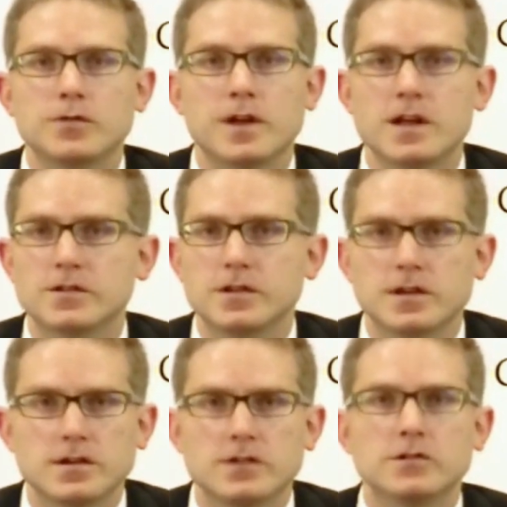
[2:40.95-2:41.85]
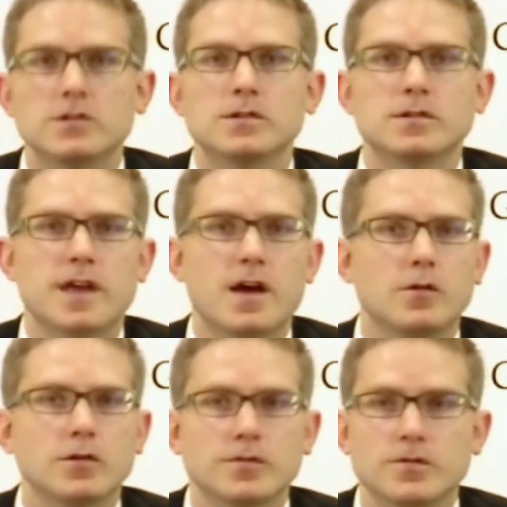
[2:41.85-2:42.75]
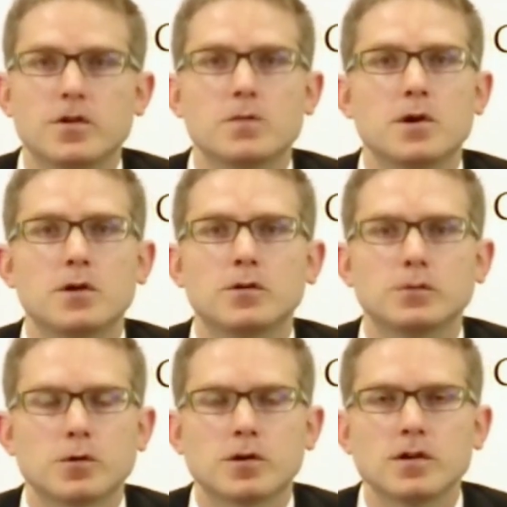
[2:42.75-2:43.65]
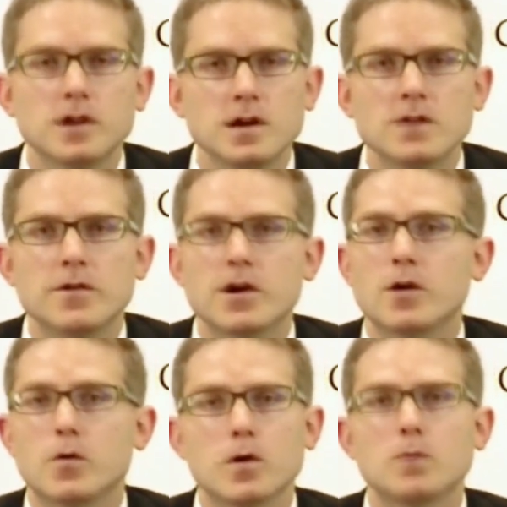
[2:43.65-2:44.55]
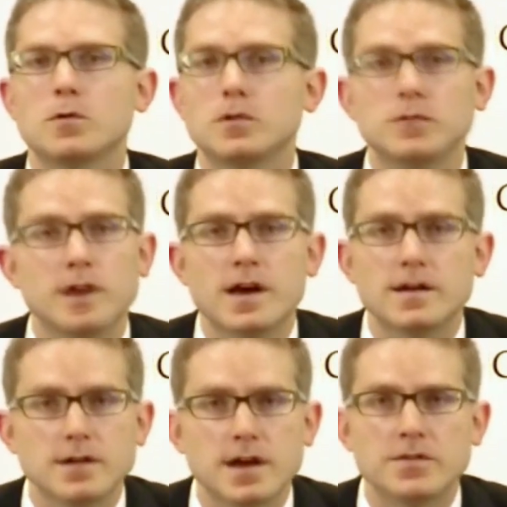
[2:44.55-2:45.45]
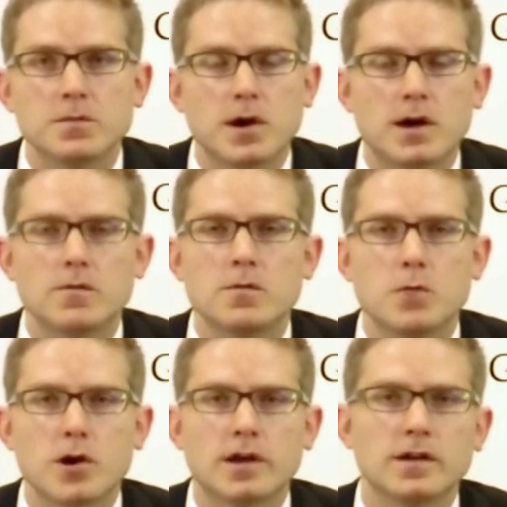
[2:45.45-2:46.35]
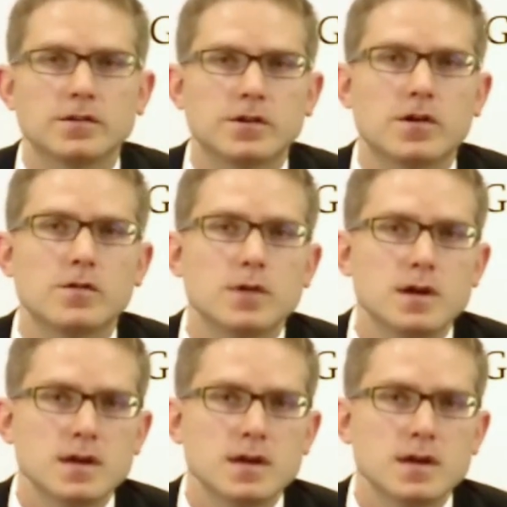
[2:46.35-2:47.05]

Financing conditions and the outlook for fundamentals were very horrible at the bottom of the market. And so,